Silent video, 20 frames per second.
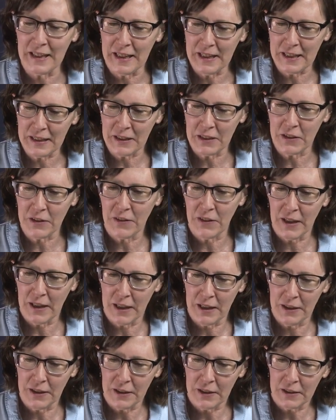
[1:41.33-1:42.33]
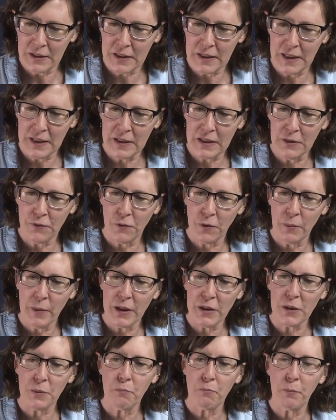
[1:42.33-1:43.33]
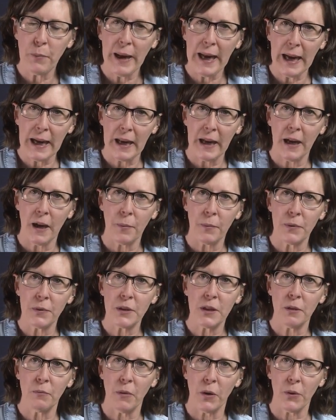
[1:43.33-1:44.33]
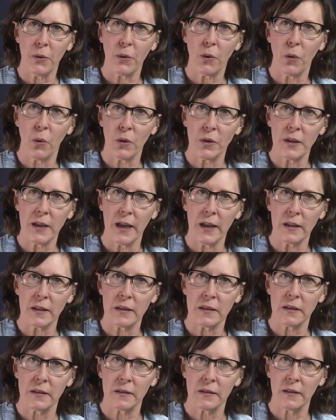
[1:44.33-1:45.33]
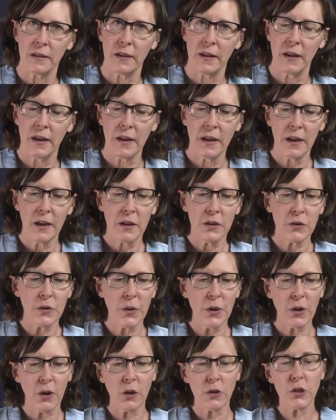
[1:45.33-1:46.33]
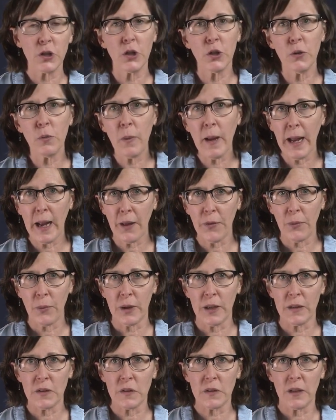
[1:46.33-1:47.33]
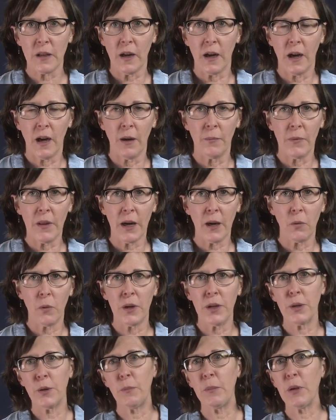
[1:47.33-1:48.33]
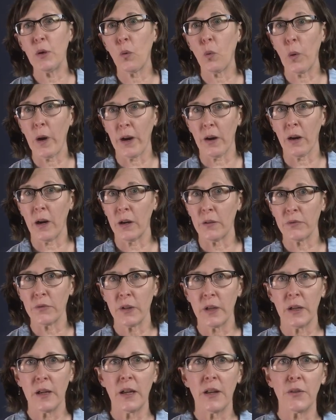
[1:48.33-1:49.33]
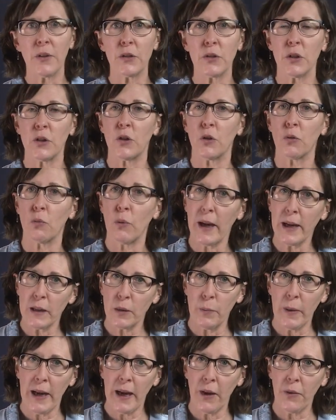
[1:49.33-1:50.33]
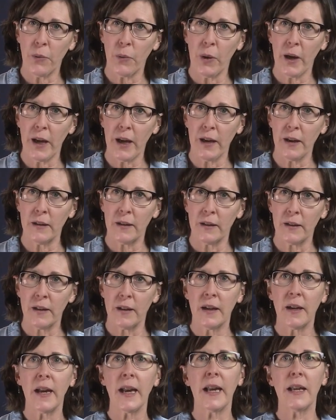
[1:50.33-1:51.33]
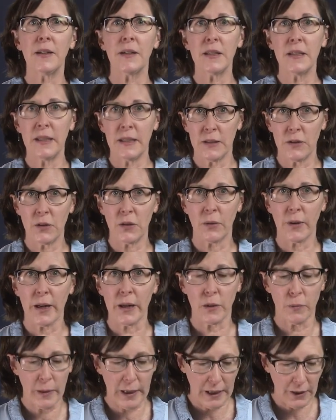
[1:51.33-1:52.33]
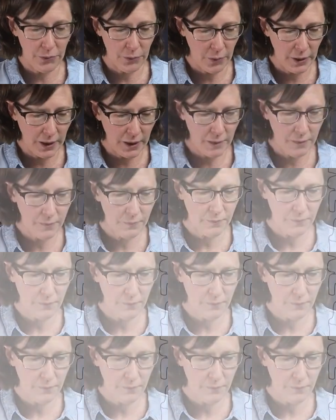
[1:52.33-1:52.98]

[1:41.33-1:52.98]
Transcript: it then sends information back up to motor cortex. So there are two pathways that I want you to be aware of. There's a direct pathway and an indirect pathway.